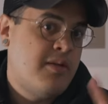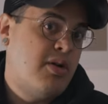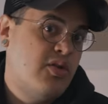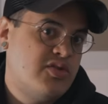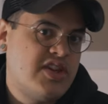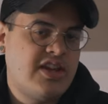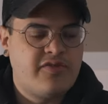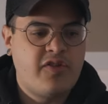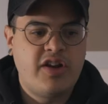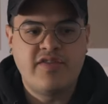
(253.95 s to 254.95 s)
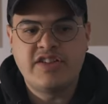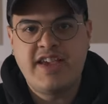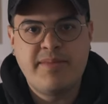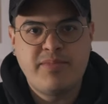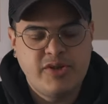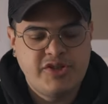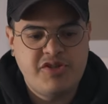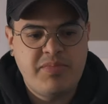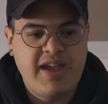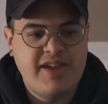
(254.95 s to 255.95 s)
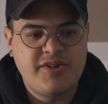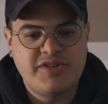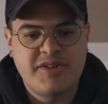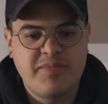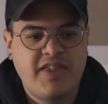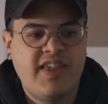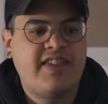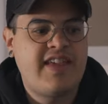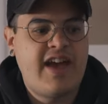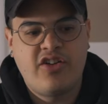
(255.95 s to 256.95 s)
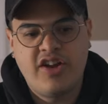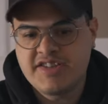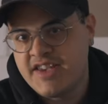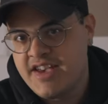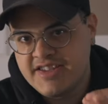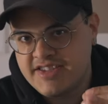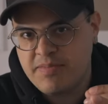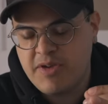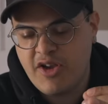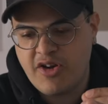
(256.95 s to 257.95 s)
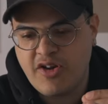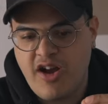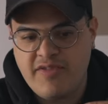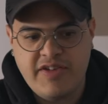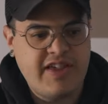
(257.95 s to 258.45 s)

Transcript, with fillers: posing in front of a temple in Japan or something like that, or us sipping our coffee.